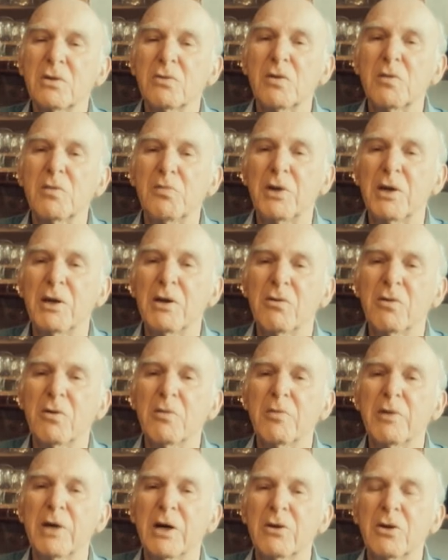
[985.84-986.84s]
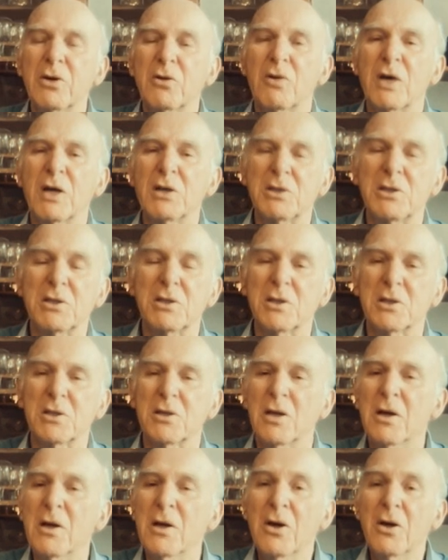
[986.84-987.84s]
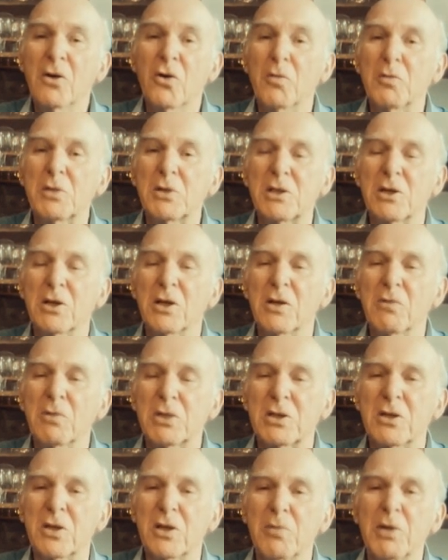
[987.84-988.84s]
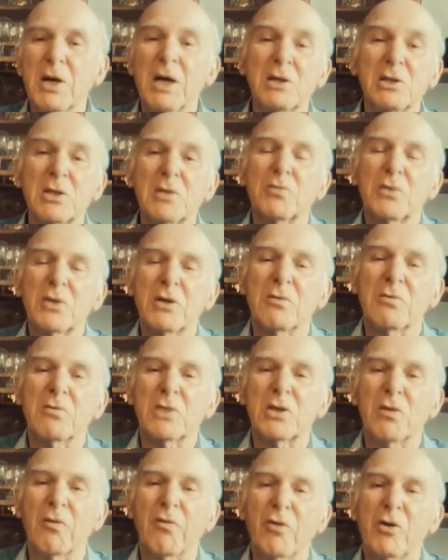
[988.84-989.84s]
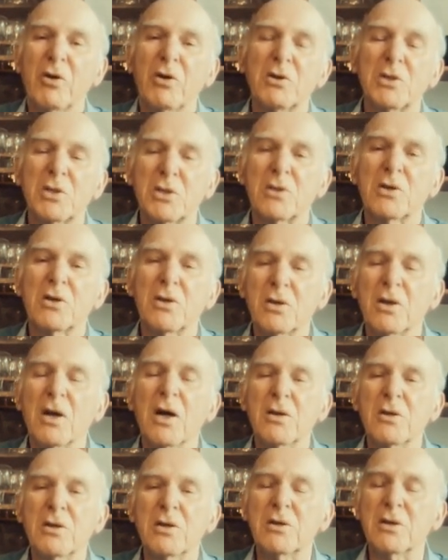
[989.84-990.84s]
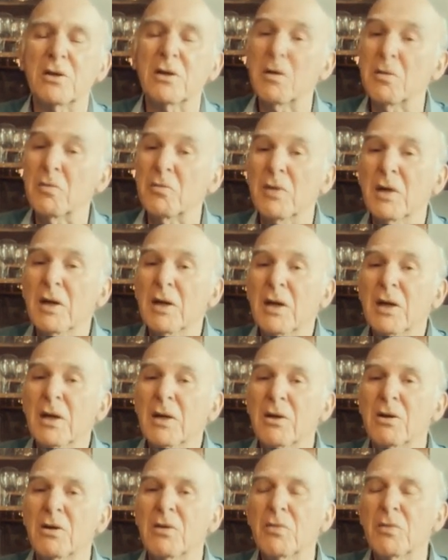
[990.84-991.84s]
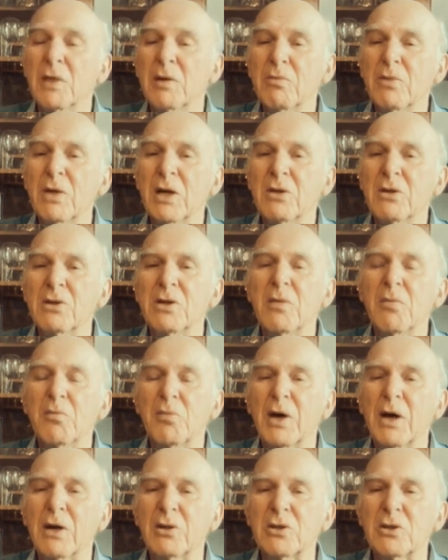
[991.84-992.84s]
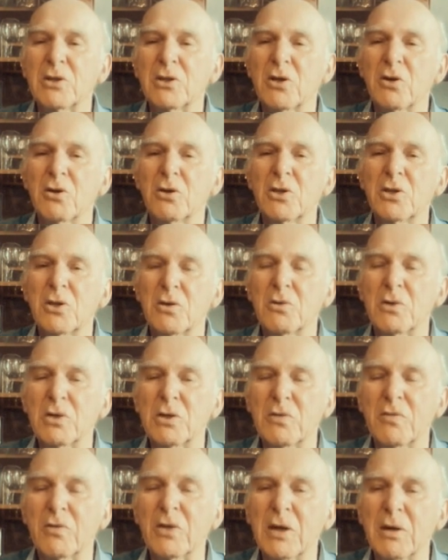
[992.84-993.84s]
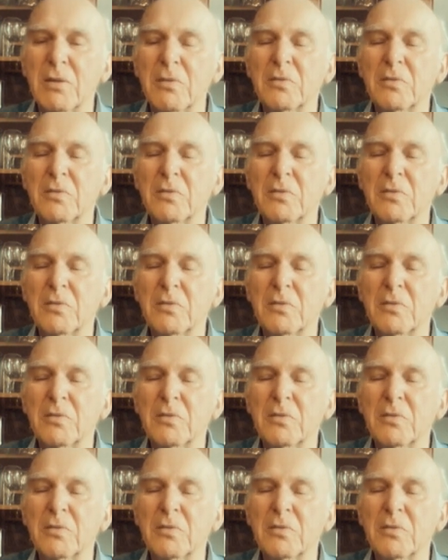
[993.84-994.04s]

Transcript: to appear about the crisis. It almost certainly wasn't the best, but it was the first, made an impact as a consequence of that.